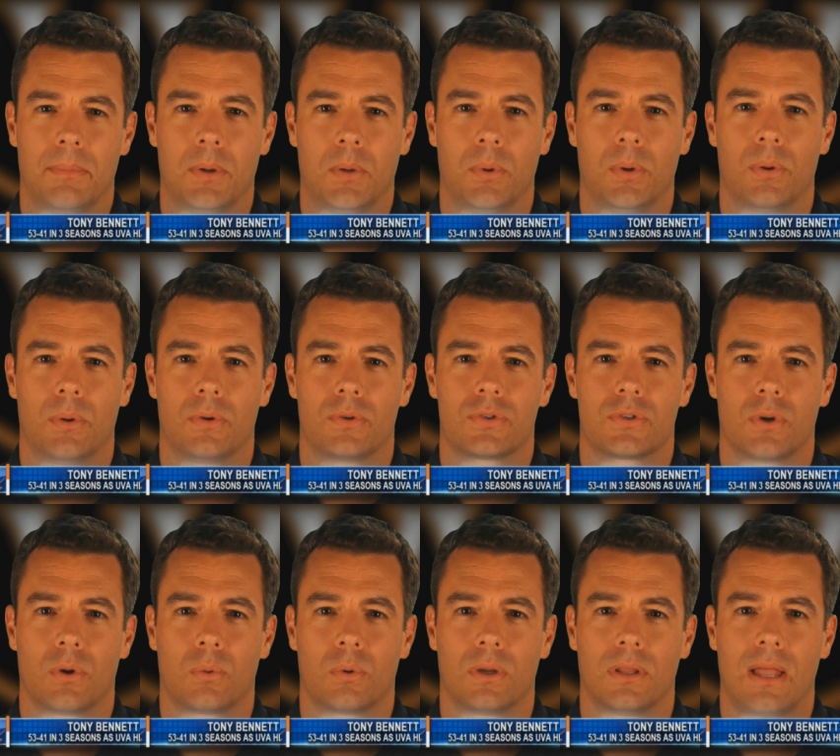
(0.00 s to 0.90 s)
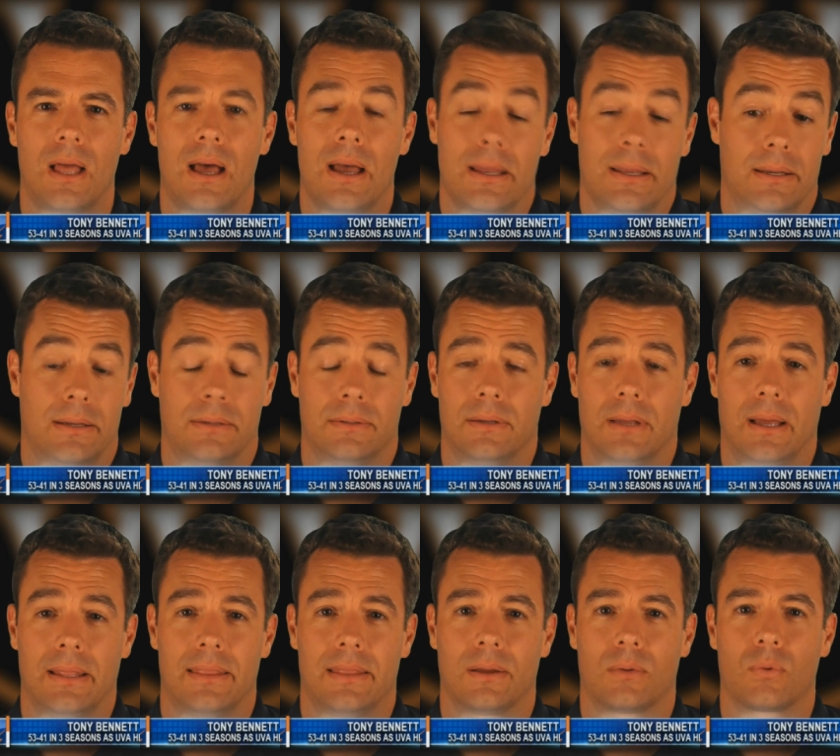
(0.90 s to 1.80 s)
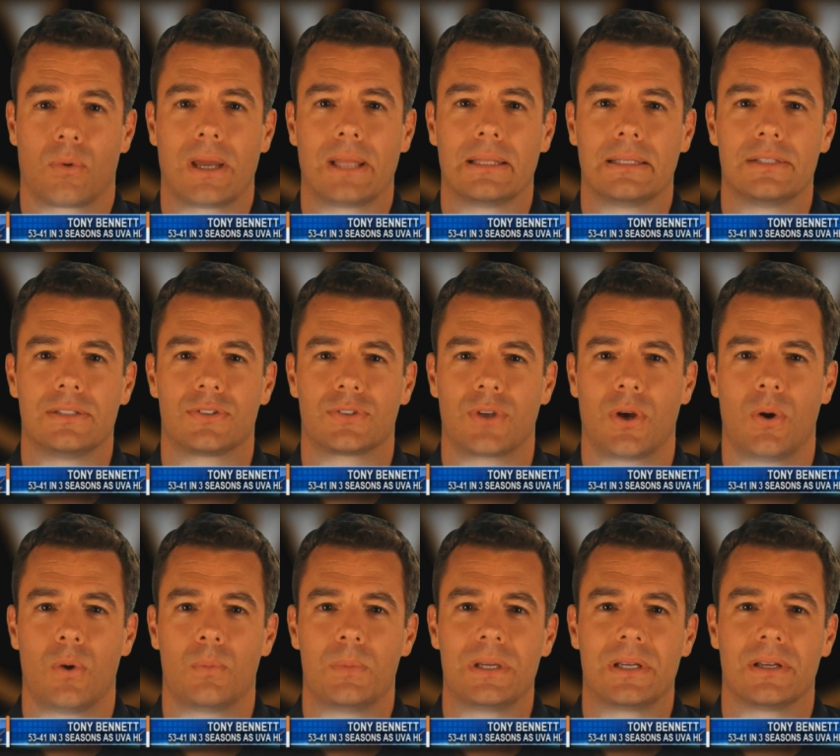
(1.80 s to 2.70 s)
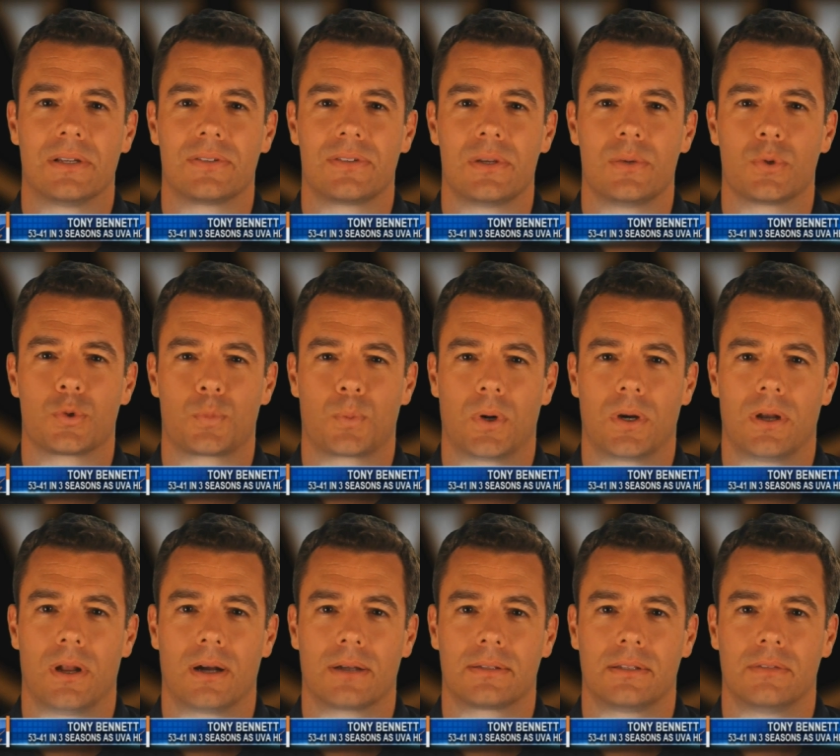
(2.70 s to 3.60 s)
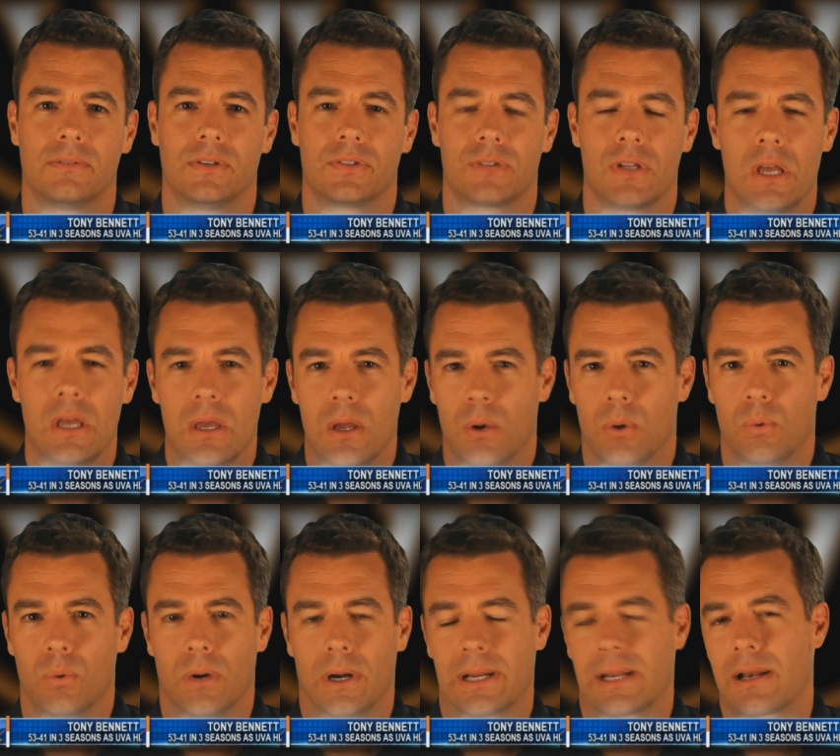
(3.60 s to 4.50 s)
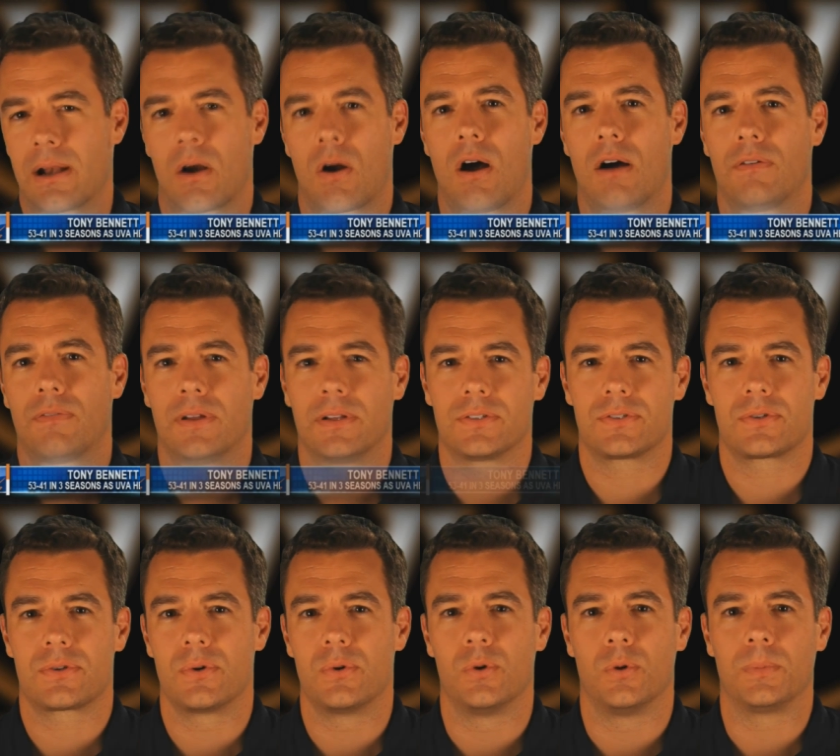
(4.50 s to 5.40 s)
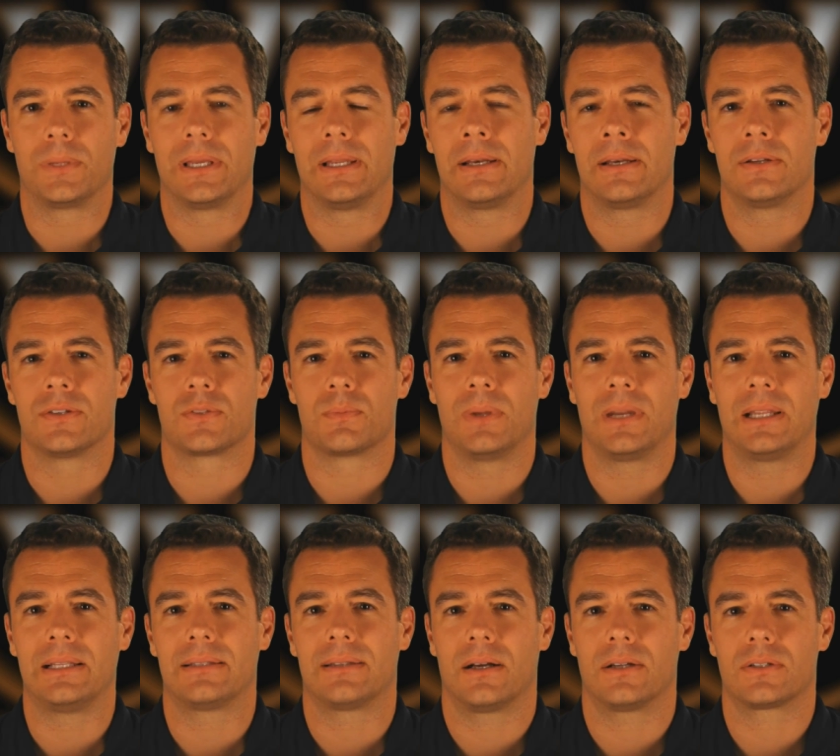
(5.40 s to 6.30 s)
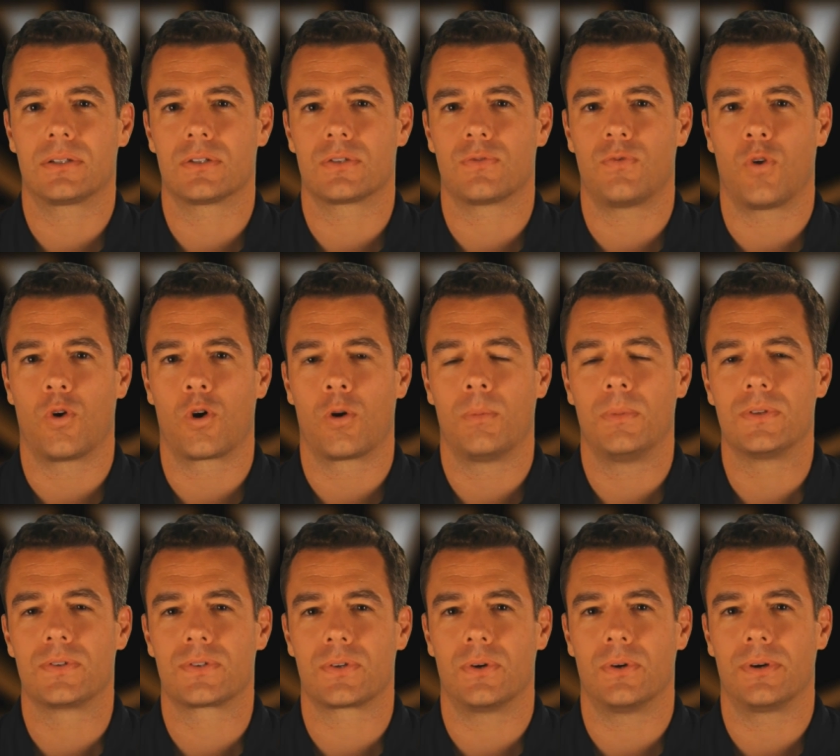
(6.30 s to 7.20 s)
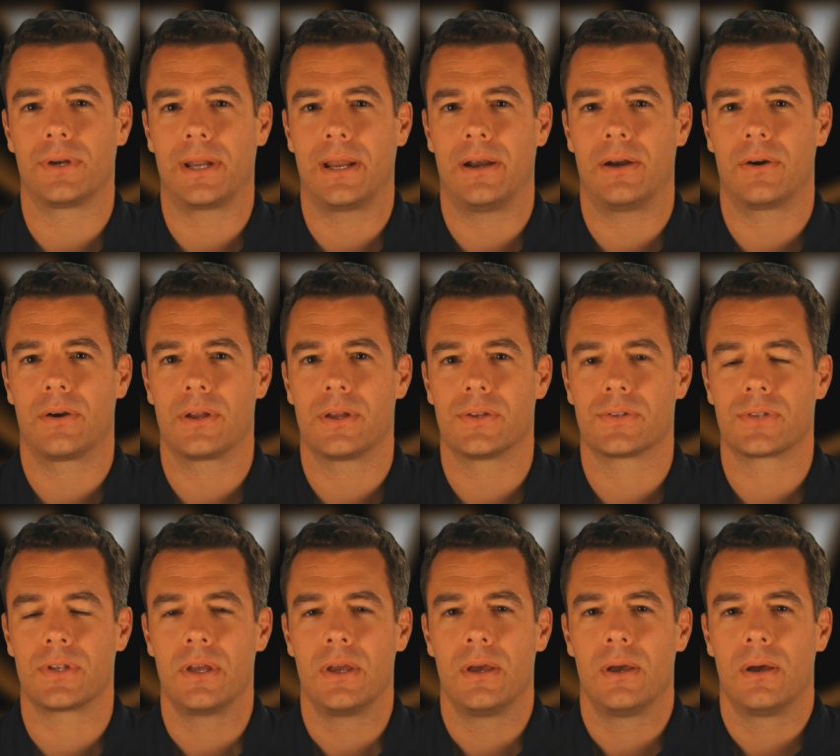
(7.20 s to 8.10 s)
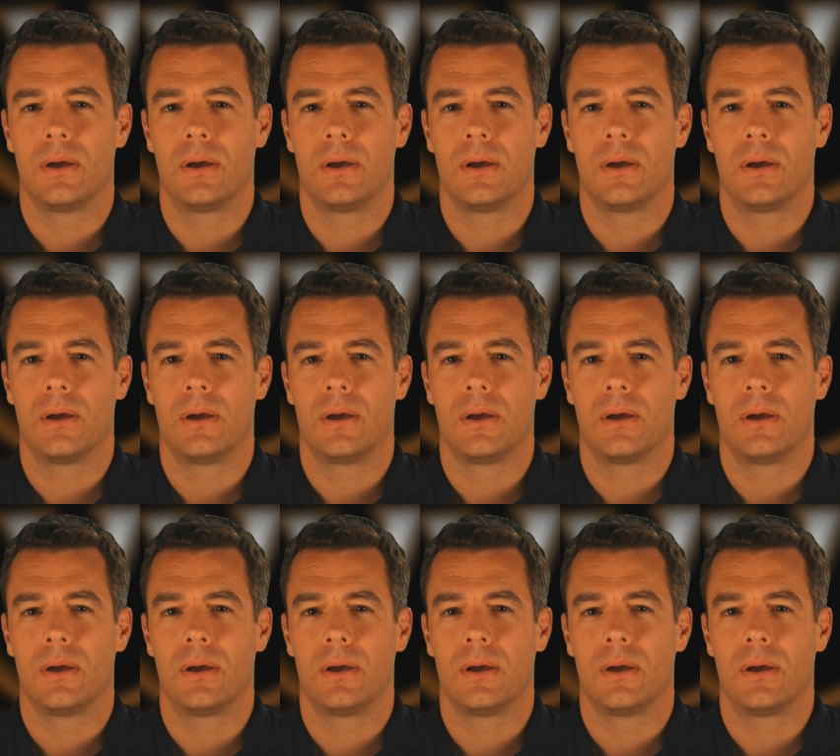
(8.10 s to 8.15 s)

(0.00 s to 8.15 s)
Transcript: I mean, we were so reliant, and I think rightly so, because he was productive as running our offense through him, getting as many touches for him in certain areas.